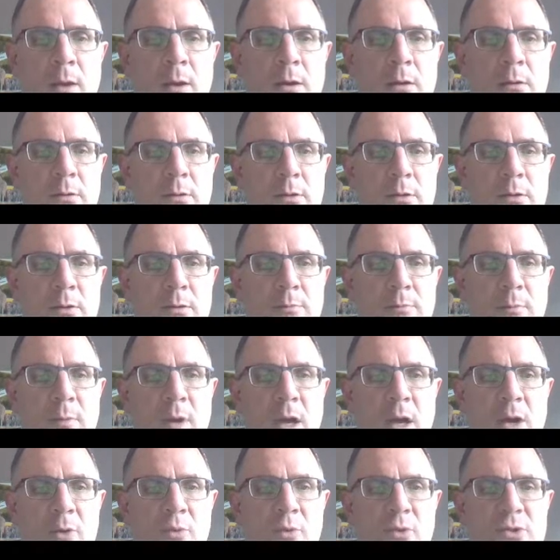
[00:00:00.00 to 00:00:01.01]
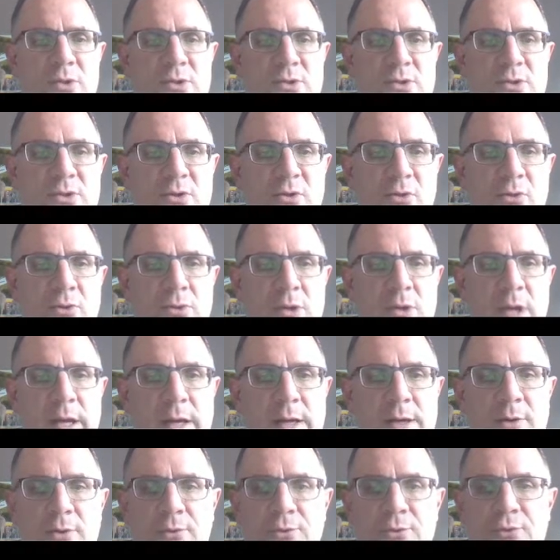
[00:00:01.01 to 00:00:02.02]
I want to scroll
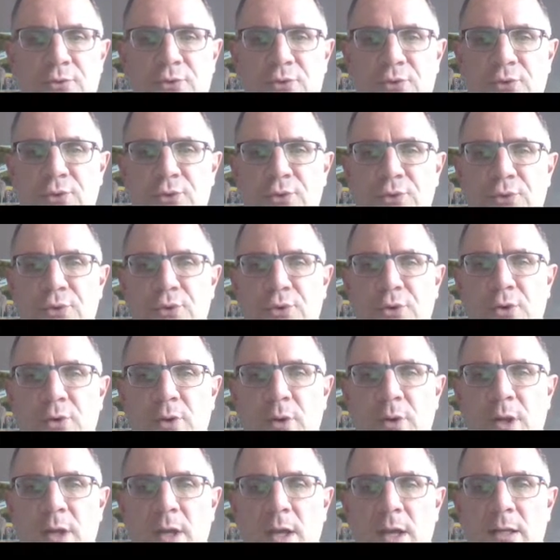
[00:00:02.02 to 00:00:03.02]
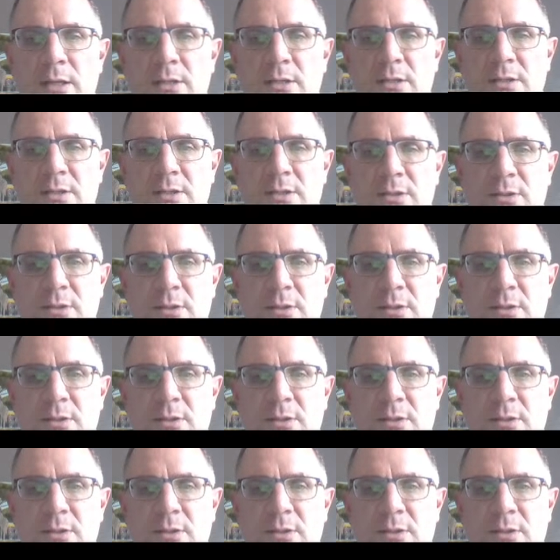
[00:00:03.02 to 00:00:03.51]
down to create